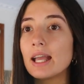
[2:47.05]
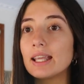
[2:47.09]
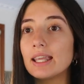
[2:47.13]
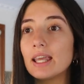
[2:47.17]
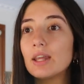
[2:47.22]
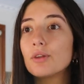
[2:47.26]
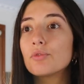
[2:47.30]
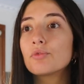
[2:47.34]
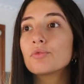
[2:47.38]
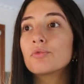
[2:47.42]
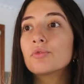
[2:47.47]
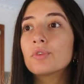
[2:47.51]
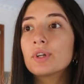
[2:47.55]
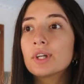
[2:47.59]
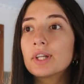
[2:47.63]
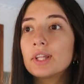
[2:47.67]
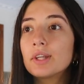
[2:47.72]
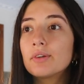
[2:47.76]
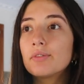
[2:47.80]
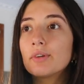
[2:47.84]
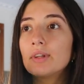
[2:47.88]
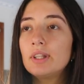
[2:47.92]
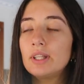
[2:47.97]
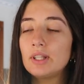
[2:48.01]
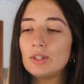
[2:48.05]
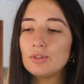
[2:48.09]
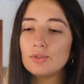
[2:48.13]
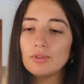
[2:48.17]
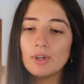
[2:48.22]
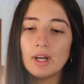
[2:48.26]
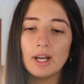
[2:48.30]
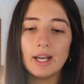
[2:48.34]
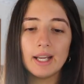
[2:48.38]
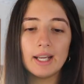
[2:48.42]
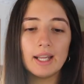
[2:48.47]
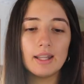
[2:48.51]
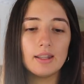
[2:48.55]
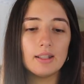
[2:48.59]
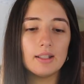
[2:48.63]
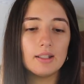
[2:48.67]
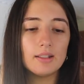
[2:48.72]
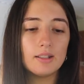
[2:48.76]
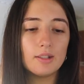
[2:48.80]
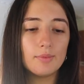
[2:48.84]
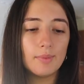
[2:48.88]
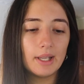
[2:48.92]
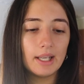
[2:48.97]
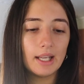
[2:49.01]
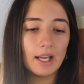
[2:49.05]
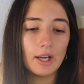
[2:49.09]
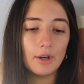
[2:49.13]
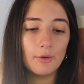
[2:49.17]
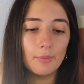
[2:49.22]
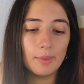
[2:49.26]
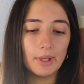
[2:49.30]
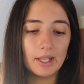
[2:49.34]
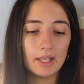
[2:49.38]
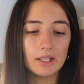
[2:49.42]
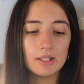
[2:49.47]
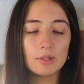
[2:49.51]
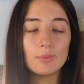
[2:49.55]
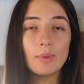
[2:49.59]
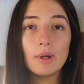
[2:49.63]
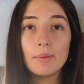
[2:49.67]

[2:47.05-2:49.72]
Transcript: get really, really dry, and this has been helping because